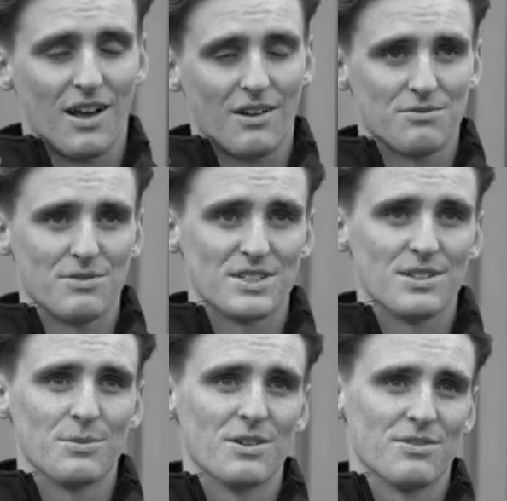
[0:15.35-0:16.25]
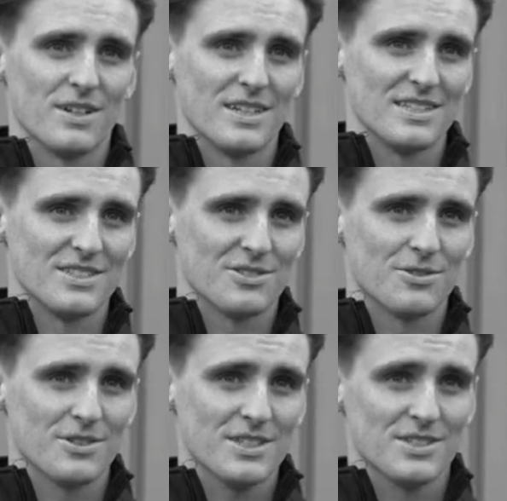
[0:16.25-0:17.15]
I've recently worked for
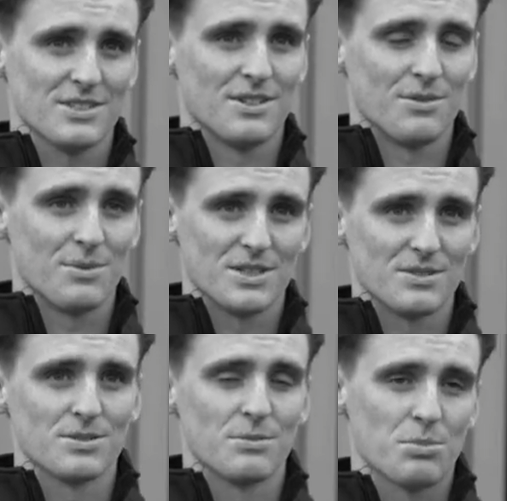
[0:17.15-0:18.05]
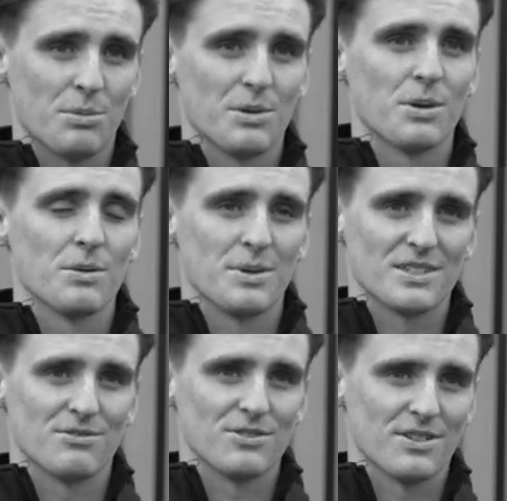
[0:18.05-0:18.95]
easyStorage, which is probably one of the
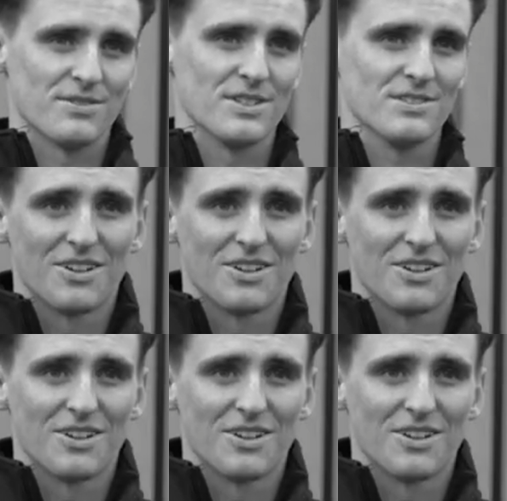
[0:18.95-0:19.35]
biggest roles I've done.